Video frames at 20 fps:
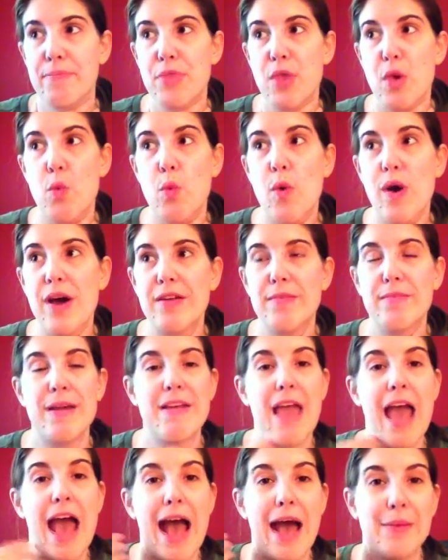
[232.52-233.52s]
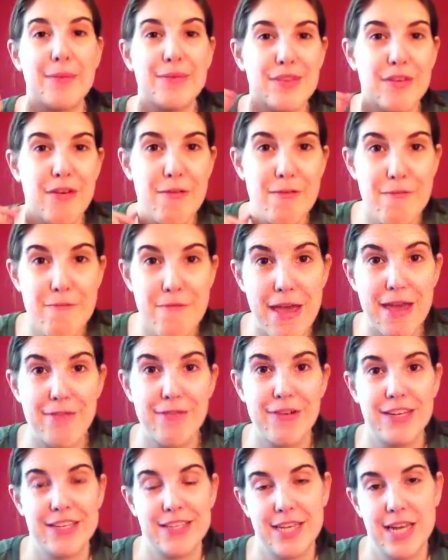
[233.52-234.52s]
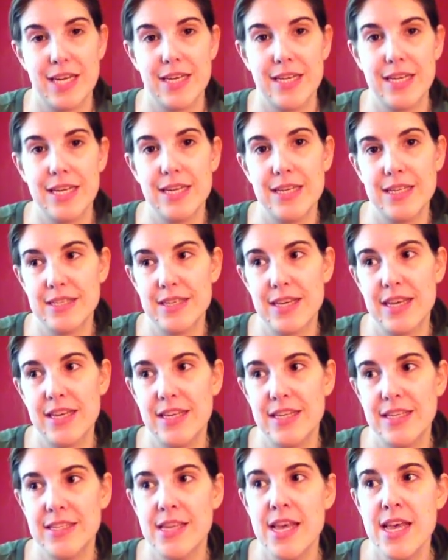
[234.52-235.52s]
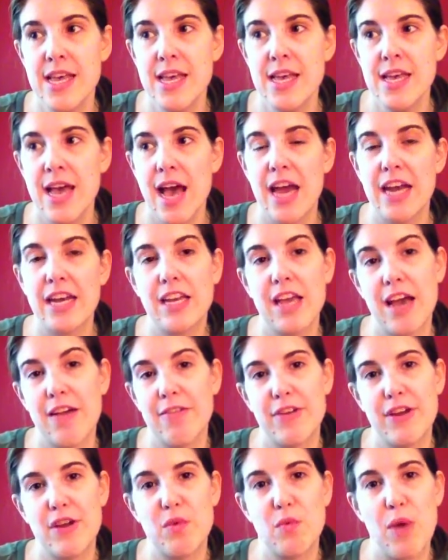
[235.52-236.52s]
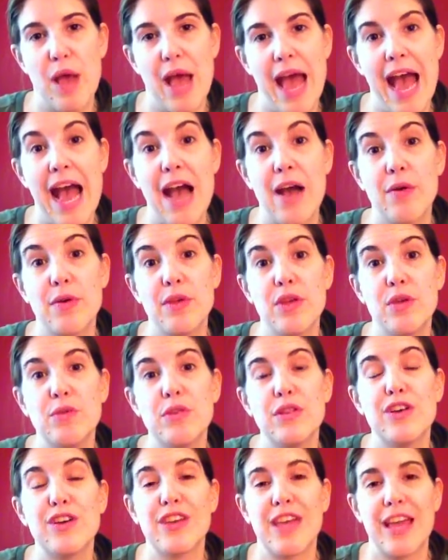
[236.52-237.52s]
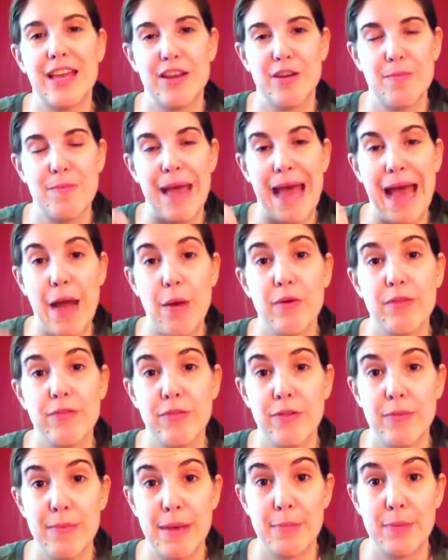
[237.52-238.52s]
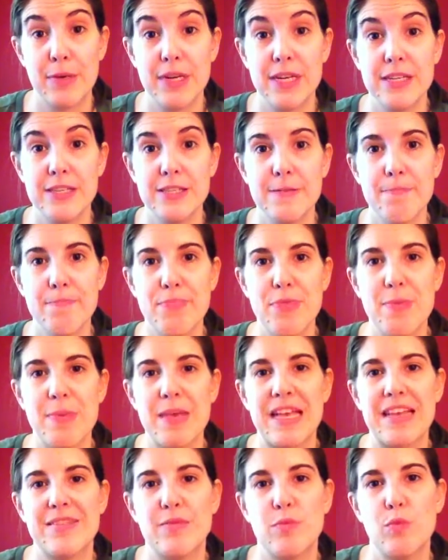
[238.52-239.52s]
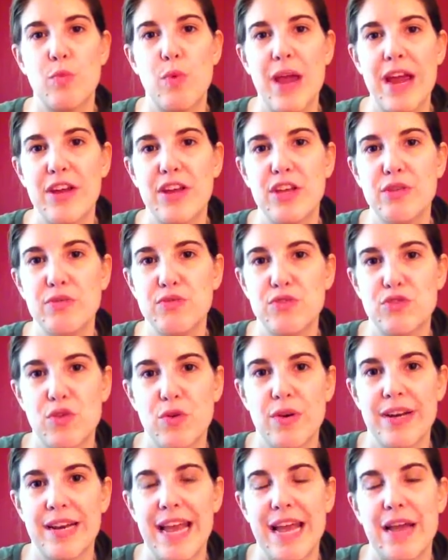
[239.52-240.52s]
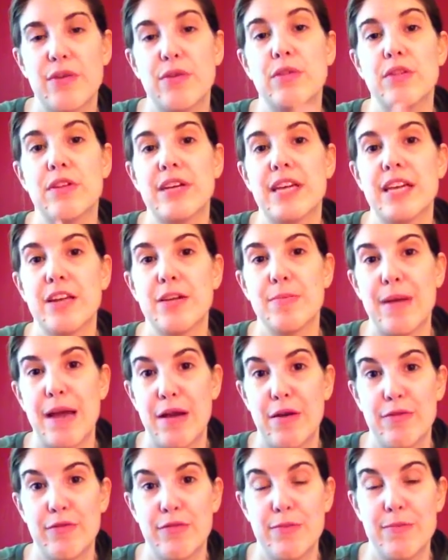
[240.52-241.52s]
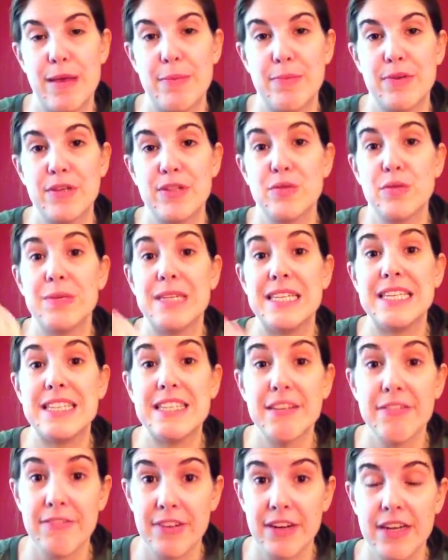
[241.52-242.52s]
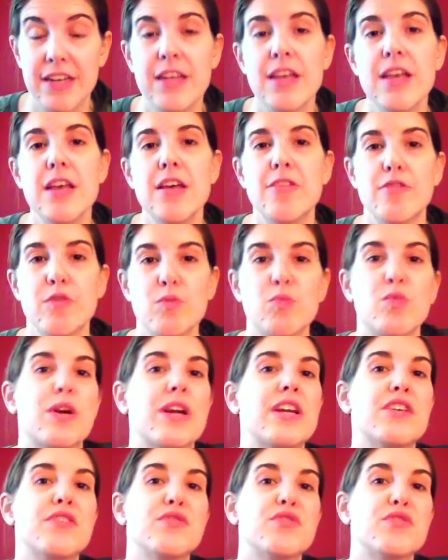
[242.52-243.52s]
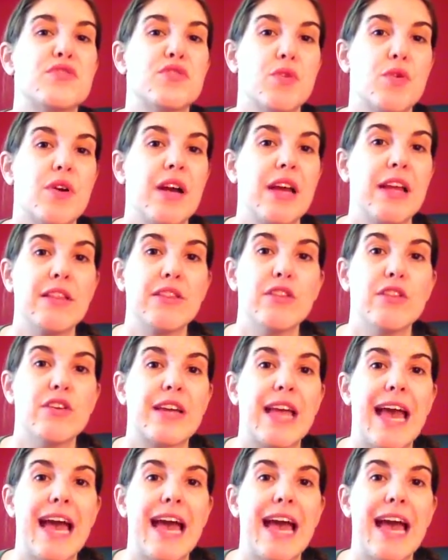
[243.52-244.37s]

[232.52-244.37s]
One of my absolute favorite techniques is uncovering how you look at your powerful memories, because where you store and how you look at your powerful memories will be different from where you store and look